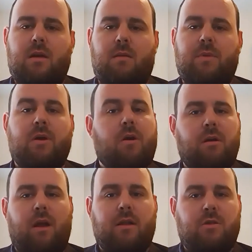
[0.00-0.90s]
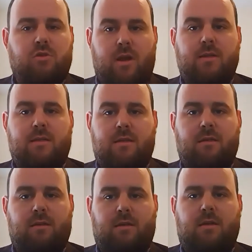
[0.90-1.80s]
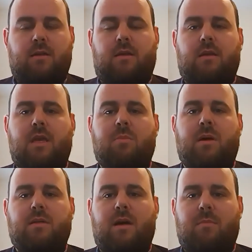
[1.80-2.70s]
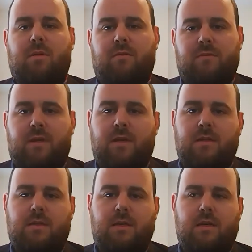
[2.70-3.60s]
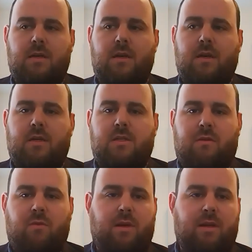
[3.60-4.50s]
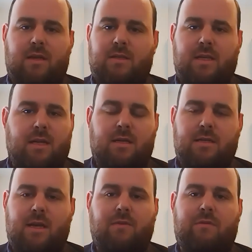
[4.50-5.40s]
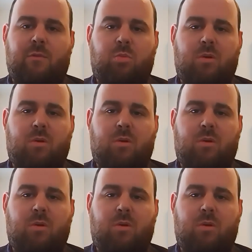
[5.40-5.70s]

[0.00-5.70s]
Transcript: um, there are a lot of trends to keep on top of. And uh, so everyone, like you said, does have different